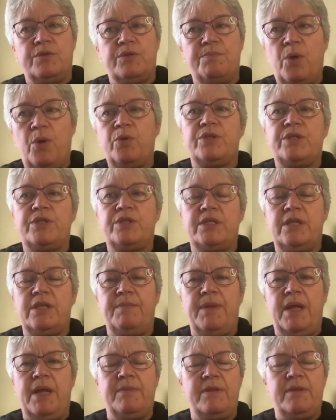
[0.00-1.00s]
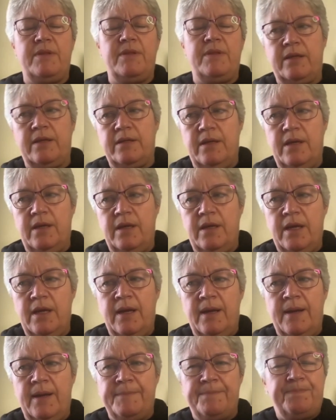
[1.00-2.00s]
posts that made me think,
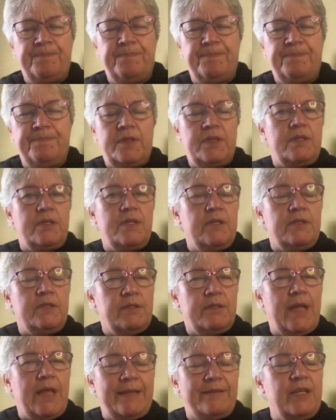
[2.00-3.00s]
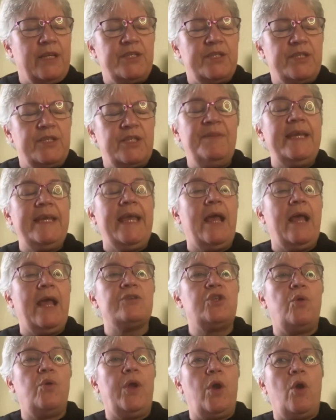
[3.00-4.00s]
that there's something
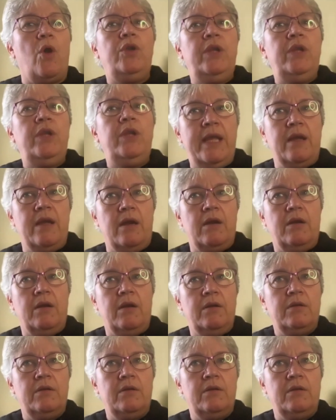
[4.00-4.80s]
else going on here.